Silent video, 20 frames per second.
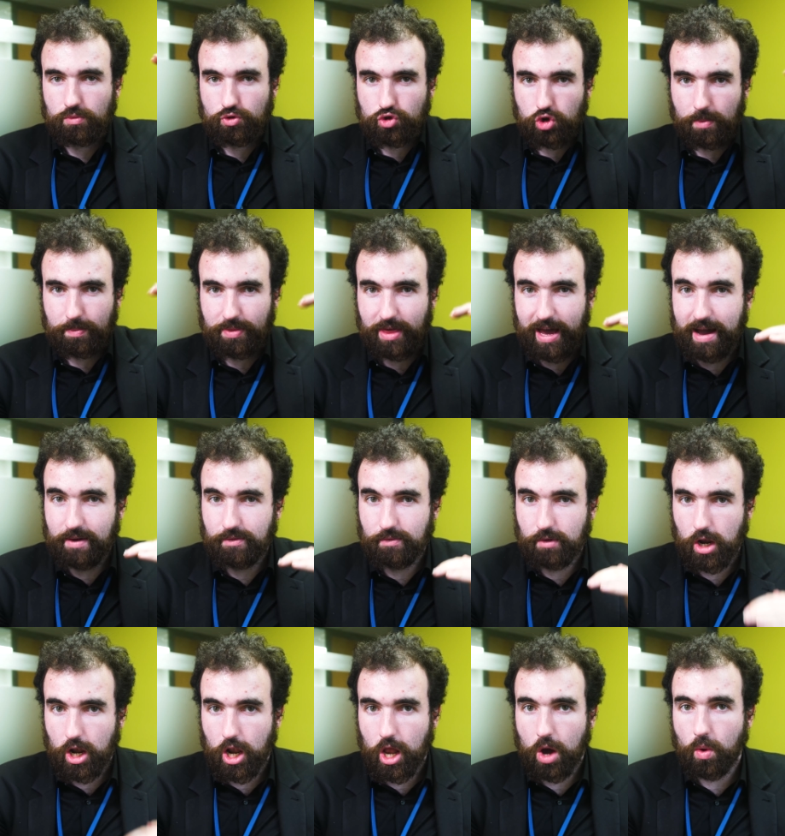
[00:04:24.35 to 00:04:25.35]
drop that
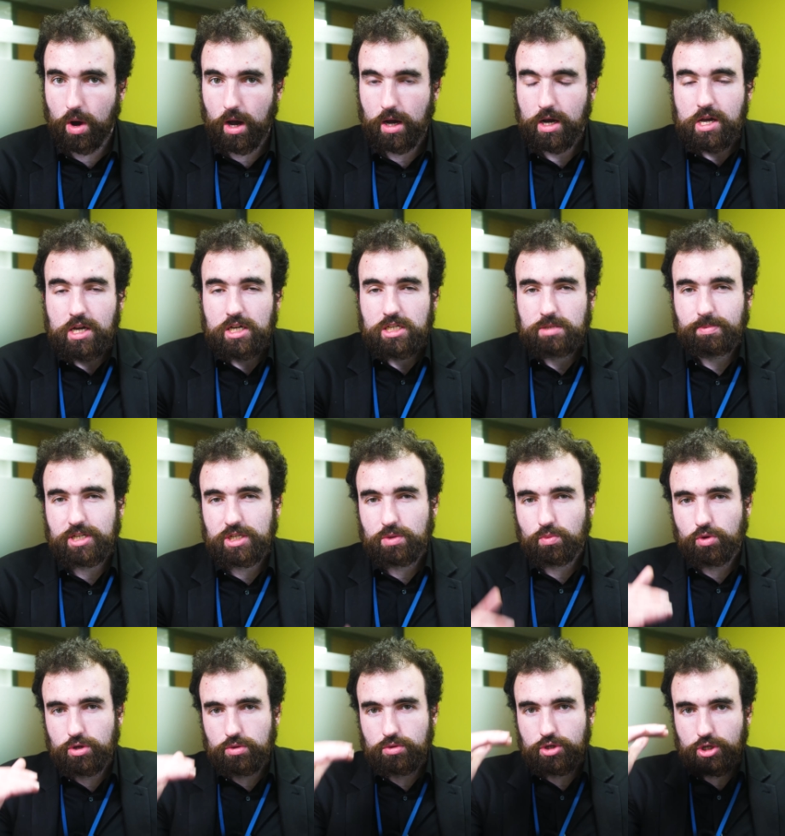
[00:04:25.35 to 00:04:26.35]
lower. So basically
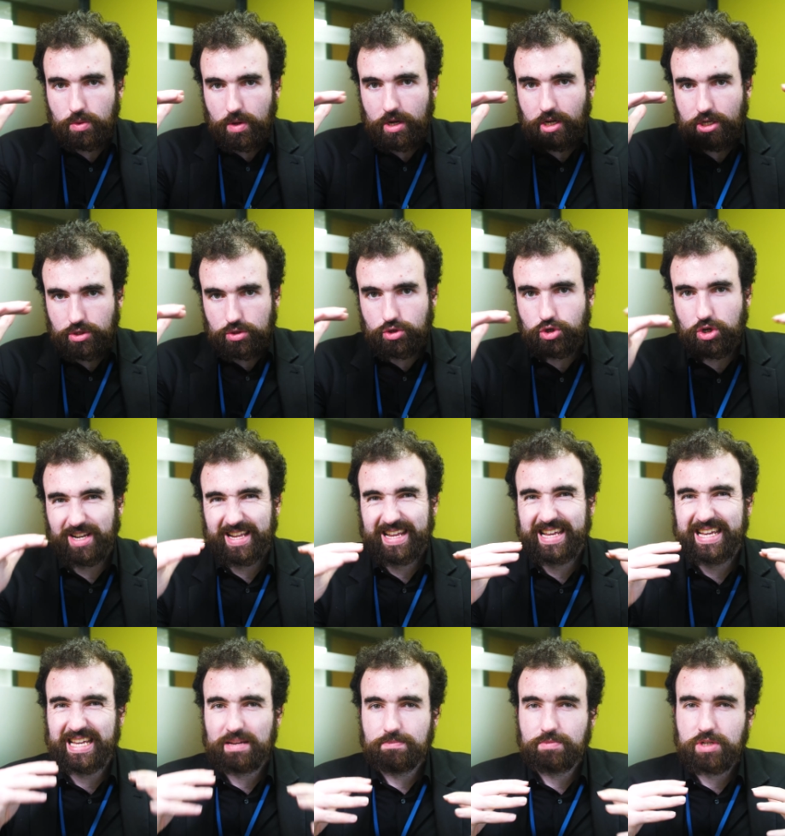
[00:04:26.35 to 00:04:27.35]
what you're doing is you're trying to
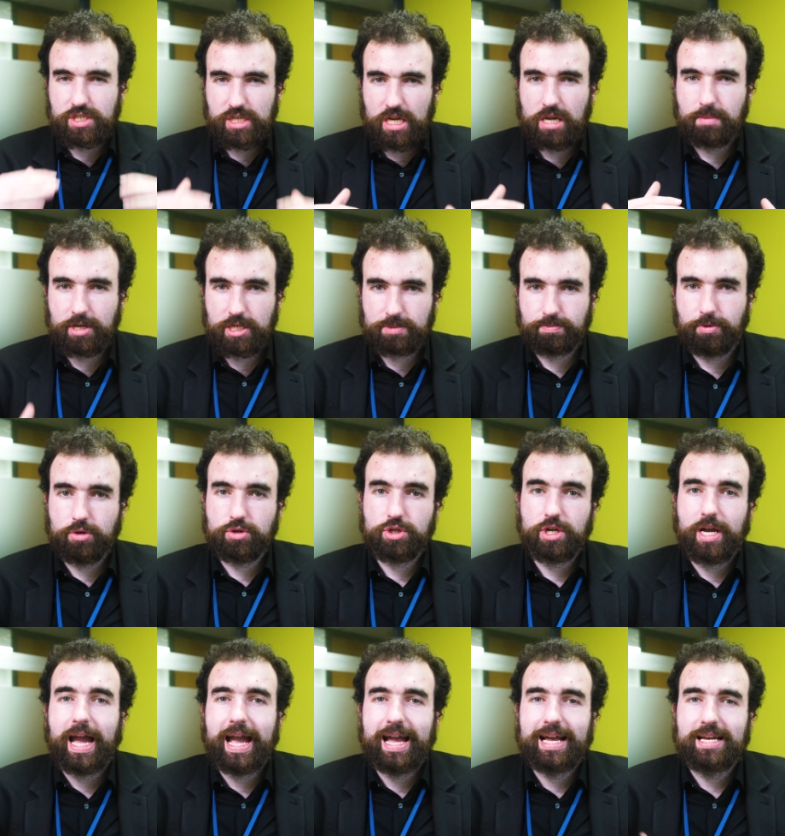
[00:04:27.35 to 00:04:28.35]
keep the same
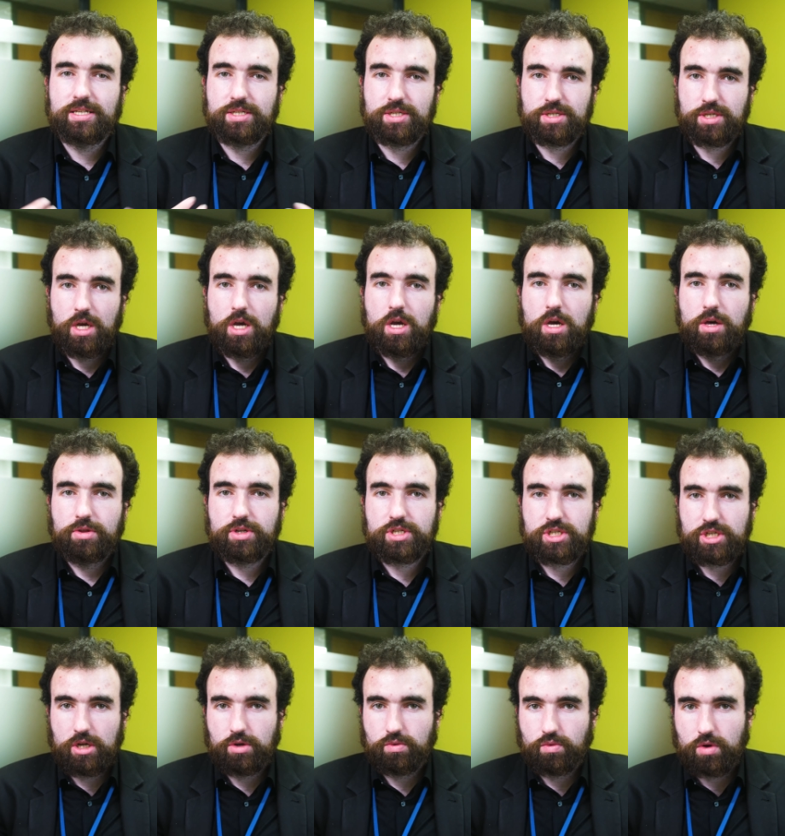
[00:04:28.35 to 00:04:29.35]
exposure as the
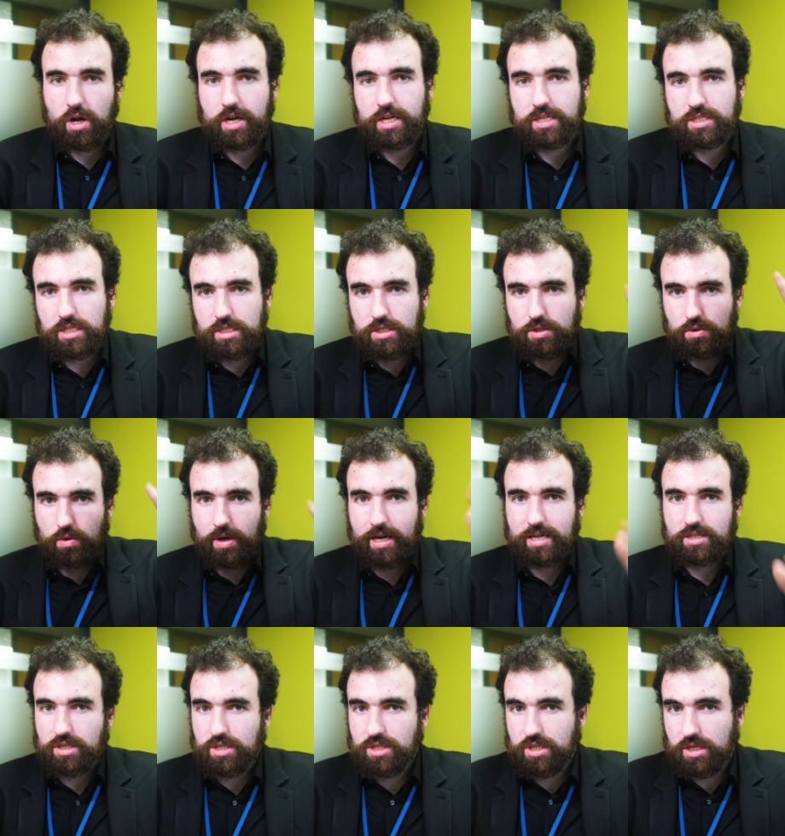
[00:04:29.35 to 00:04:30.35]
sun rises or
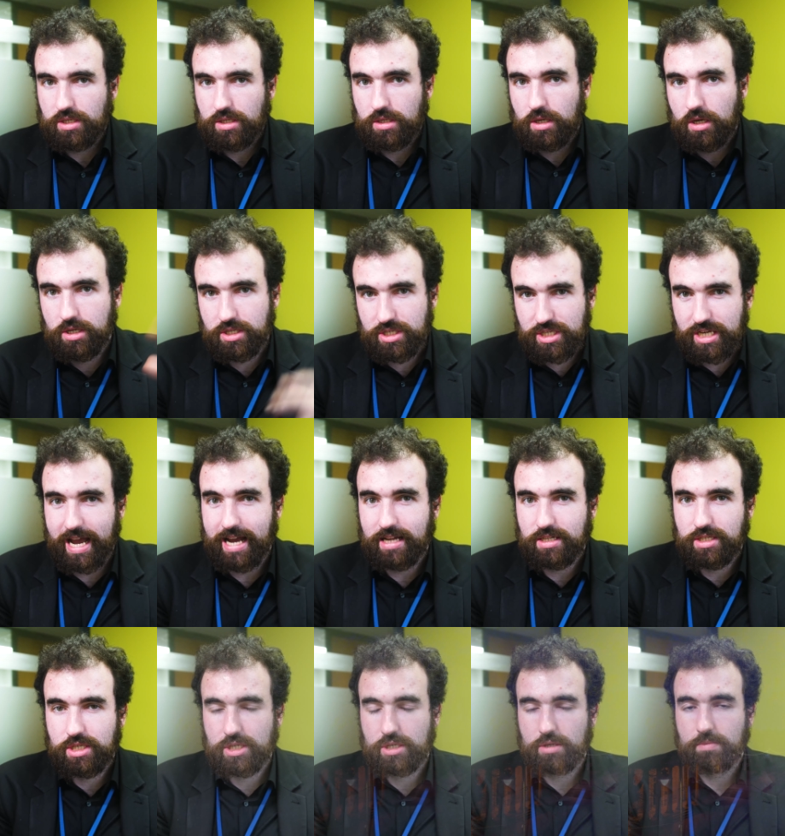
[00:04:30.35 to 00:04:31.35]
as the sun
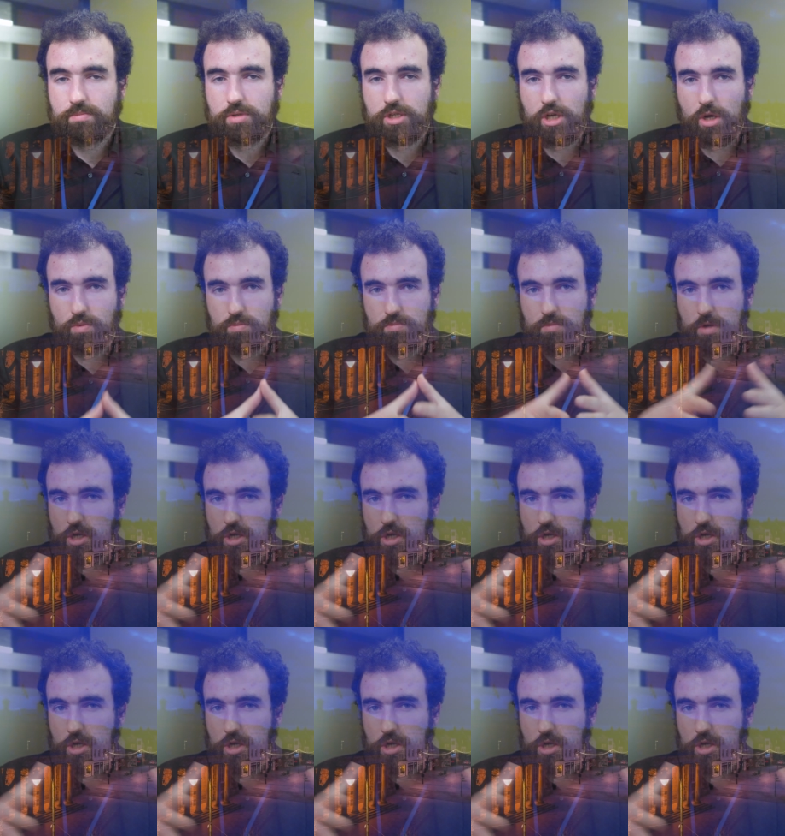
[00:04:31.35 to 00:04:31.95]
sets. So